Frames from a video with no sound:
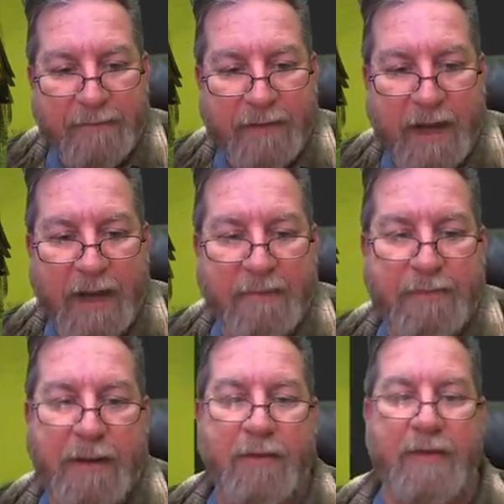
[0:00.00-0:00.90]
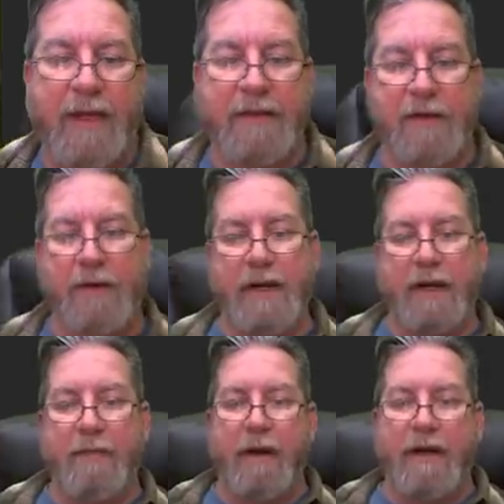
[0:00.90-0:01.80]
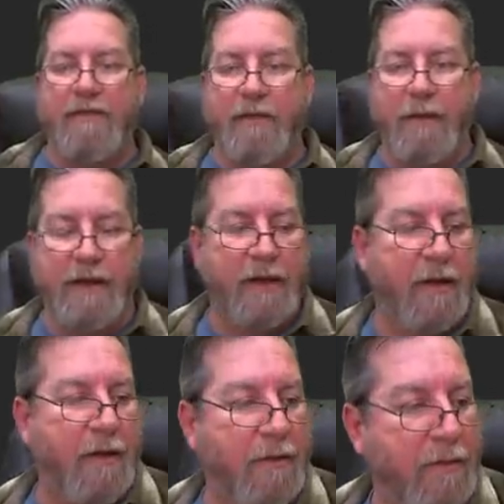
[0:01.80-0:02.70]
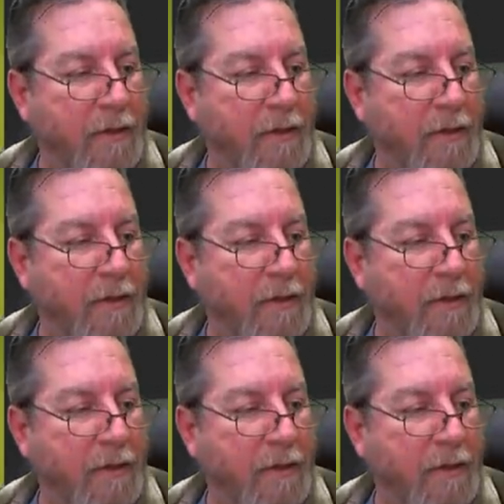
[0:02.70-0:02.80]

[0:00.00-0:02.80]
I had people that donated money for me to go.